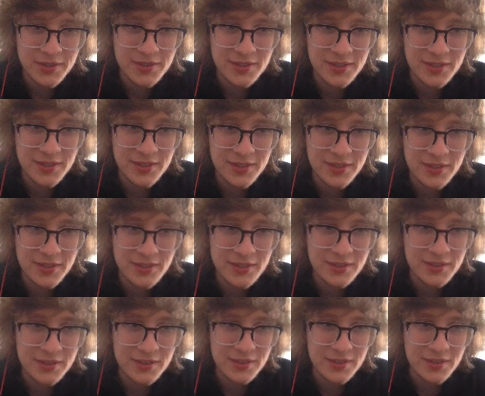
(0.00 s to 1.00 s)
see,
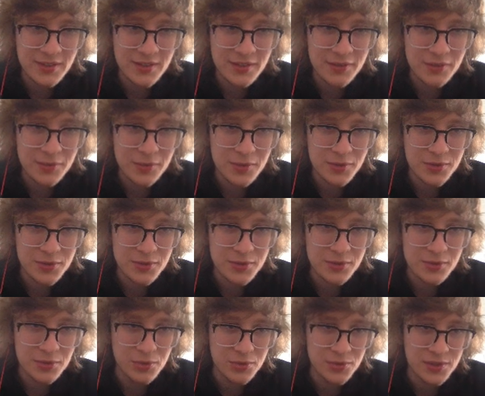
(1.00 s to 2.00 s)
okay, of course
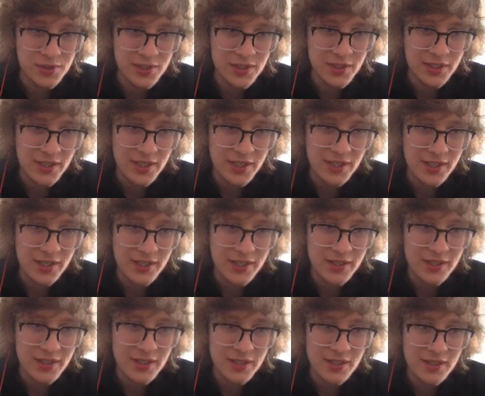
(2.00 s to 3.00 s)
we'll see again
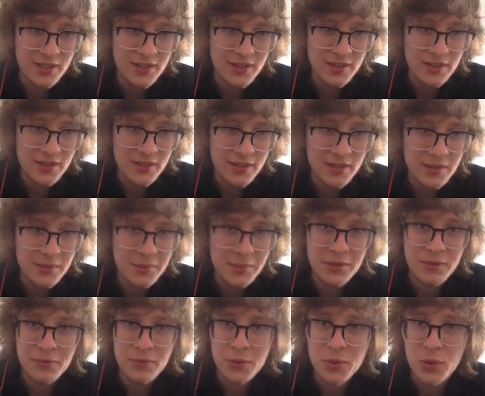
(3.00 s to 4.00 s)
here, but
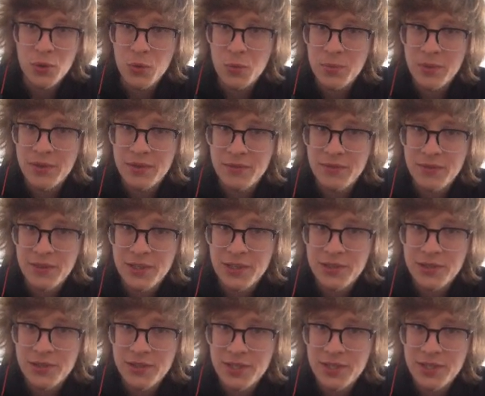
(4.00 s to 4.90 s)
if we open Finder